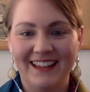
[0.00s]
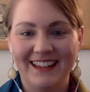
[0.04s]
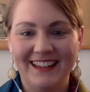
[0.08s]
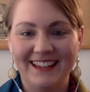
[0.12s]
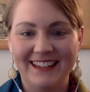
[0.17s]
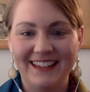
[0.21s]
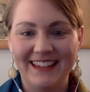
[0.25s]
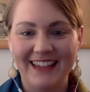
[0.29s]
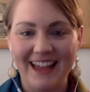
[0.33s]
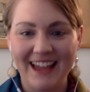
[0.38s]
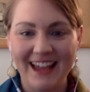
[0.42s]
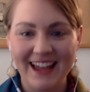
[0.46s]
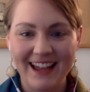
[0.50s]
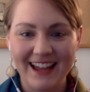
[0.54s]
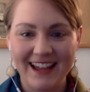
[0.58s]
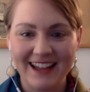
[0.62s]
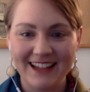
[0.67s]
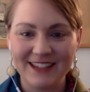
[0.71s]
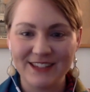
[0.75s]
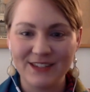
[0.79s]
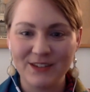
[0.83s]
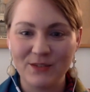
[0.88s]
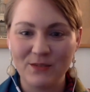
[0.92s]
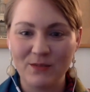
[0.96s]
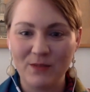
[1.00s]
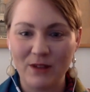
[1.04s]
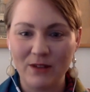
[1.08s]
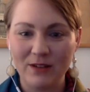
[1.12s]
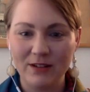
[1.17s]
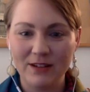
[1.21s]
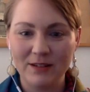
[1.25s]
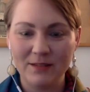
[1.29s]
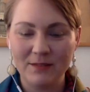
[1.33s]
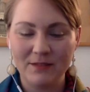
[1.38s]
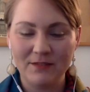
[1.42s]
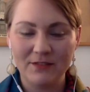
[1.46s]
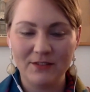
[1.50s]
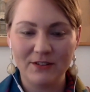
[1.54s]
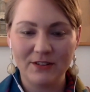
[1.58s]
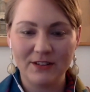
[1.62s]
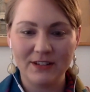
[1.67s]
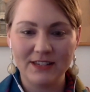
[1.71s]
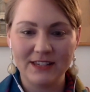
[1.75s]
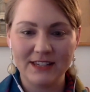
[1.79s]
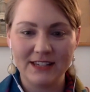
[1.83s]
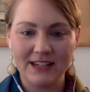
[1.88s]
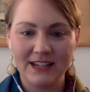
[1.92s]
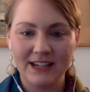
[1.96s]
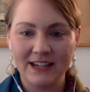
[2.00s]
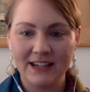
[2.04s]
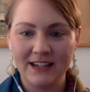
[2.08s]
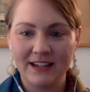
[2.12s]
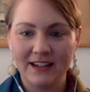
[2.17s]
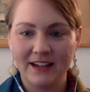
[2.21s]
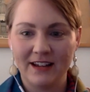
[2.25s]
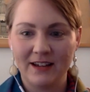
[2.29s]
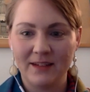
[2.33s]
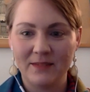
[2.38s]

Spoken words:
Yeah, so welcome if you're listening.